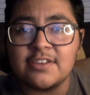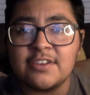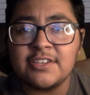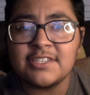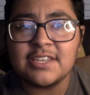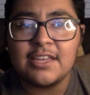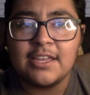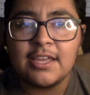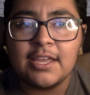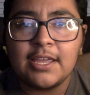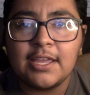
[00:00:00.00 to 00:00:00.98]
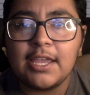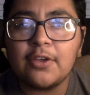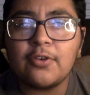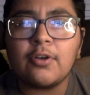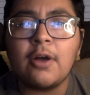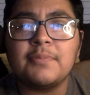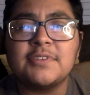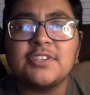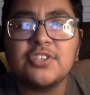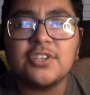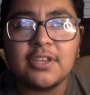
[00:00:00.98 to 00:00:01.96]
theories,
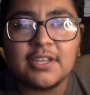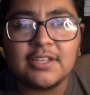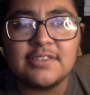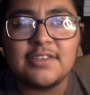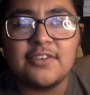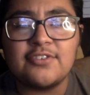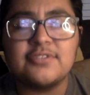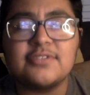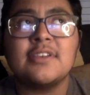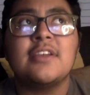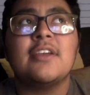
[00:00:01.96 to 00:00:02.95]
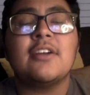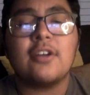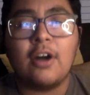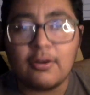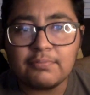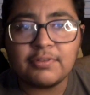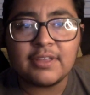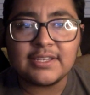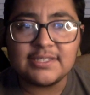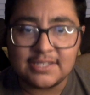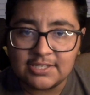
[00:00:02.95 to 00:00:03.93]
ecocomposition considers
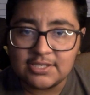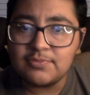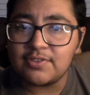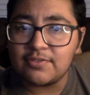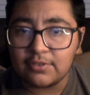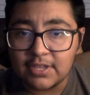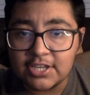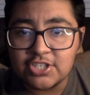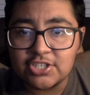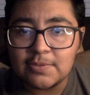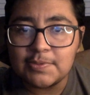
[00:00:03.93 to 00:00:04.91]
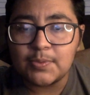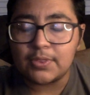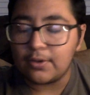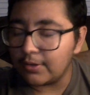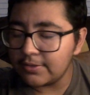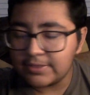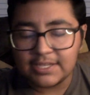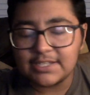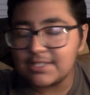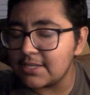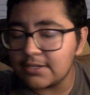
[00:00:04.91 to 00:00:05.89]
complex systems of relationships with all
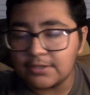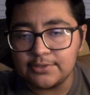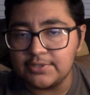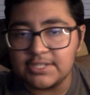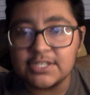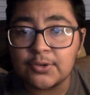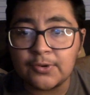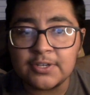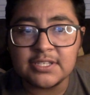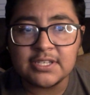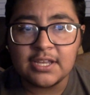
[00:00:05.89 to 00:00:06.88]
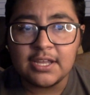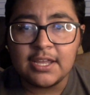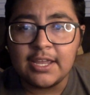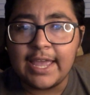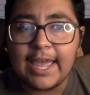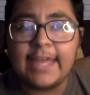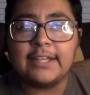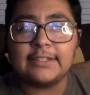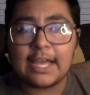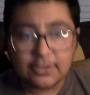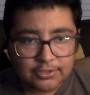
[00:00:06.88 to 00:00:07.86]
things that include discourse, and
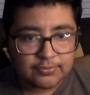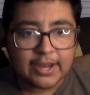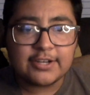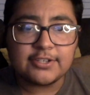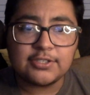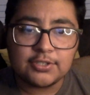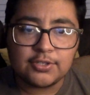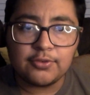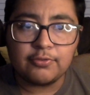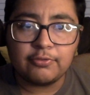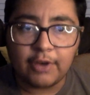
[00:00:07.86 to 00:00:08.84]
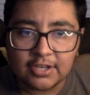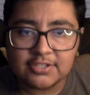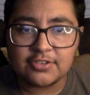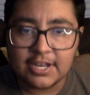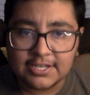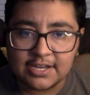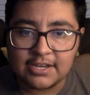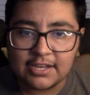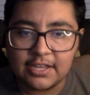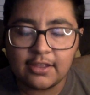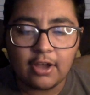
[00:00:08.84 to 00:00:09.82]
allows writers to foster
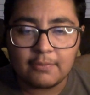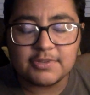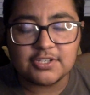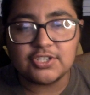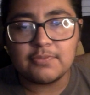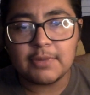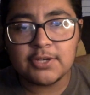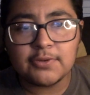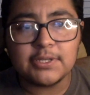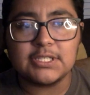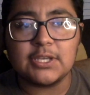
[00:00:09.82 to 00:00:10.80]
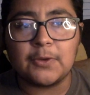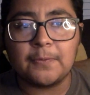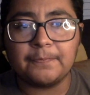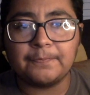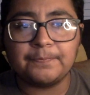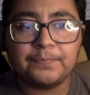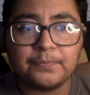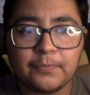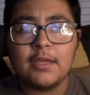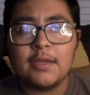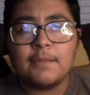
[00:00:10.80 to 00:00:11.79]
identity in composition by doing so.
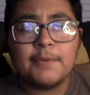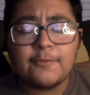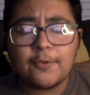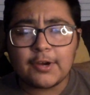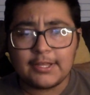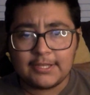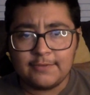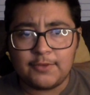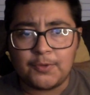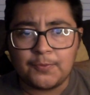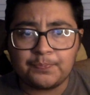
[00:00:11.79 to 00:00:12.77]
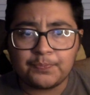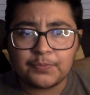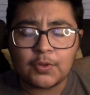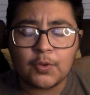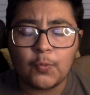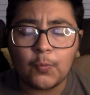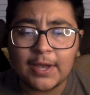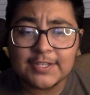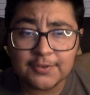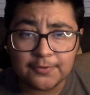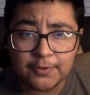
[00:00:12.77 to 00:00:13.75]
Before I leave you,
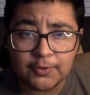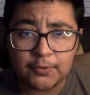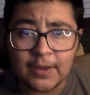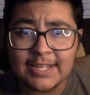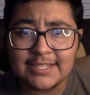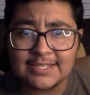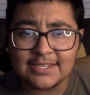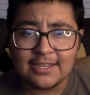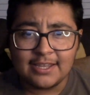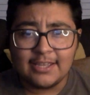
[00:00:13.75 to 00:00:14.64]
Weiser further writes,